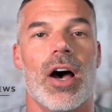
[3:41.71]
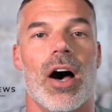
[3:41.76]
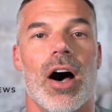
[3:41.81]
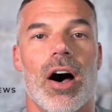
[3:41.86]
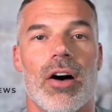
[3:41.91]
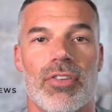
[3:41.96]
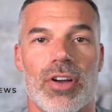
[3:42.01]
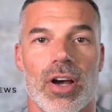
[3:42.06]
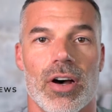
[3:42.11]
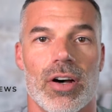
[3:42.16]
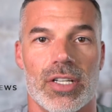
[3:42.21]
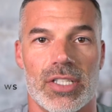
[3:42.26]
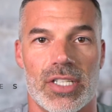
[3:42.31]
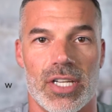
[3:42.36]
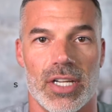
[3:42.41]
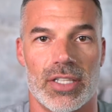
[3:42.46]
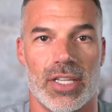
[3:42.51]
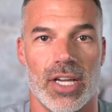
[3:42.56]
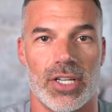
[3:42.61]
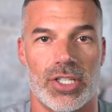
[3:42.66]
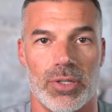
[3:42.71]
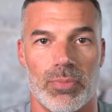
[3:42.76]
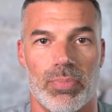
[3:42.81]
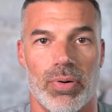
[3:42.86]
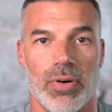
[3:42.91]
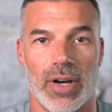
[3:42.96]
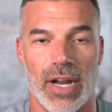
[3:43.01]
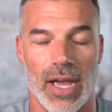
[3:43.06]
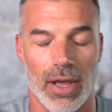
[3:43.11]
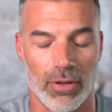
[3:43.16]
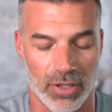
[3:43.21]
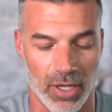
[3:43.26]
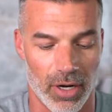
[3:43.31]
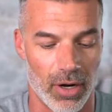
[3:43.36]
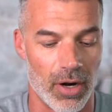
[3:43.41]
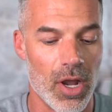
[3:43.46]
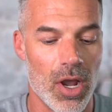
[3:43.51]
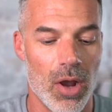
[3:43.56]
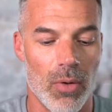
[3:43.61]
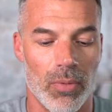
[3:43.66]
of content that you put out there.